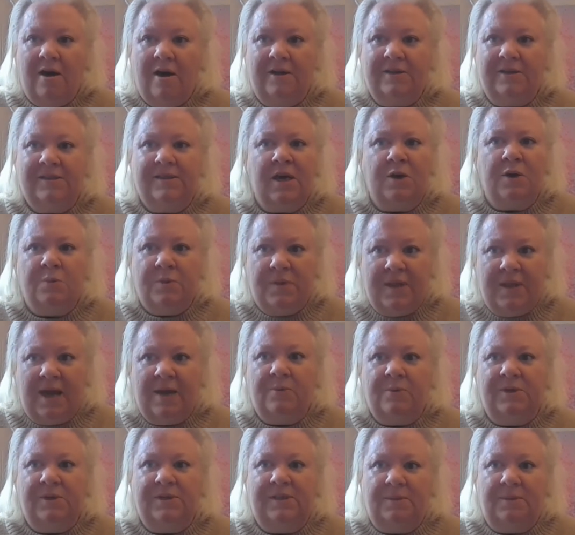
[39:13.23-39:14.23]
So they
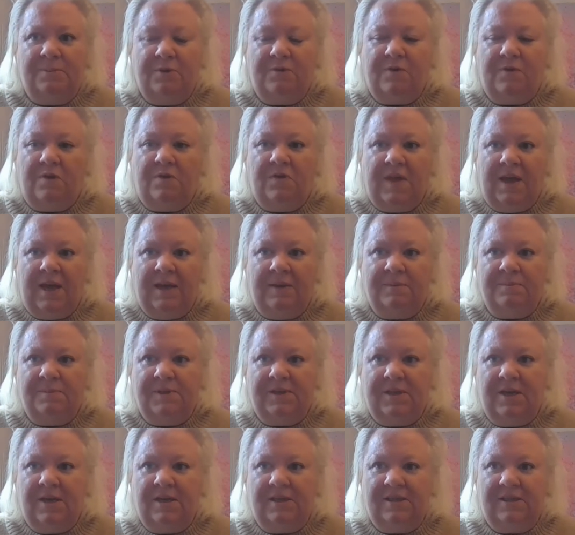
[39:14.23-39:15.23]
were some of the themes
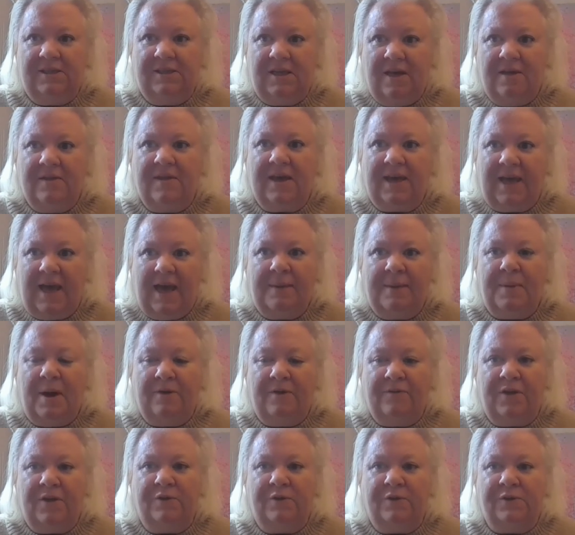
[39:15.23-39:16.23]
that came out
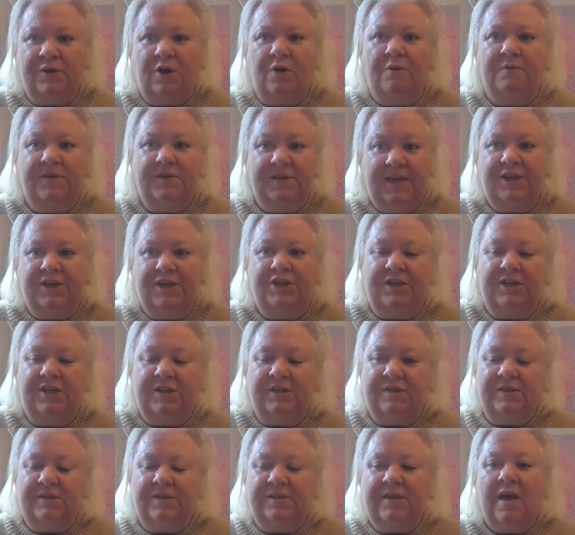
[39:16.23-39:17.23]
of those
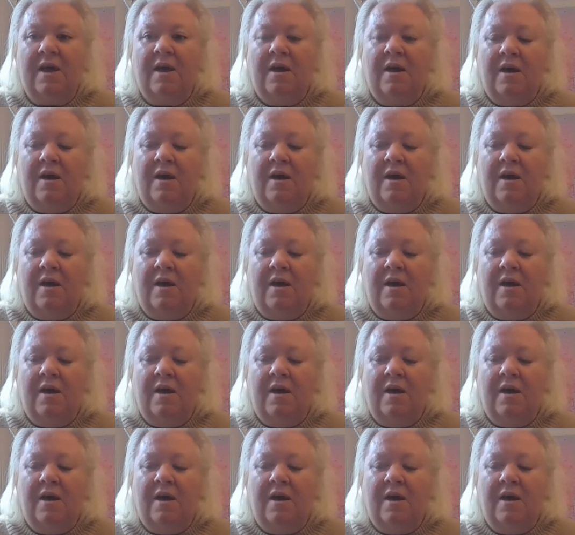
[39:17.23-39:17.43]
conversations,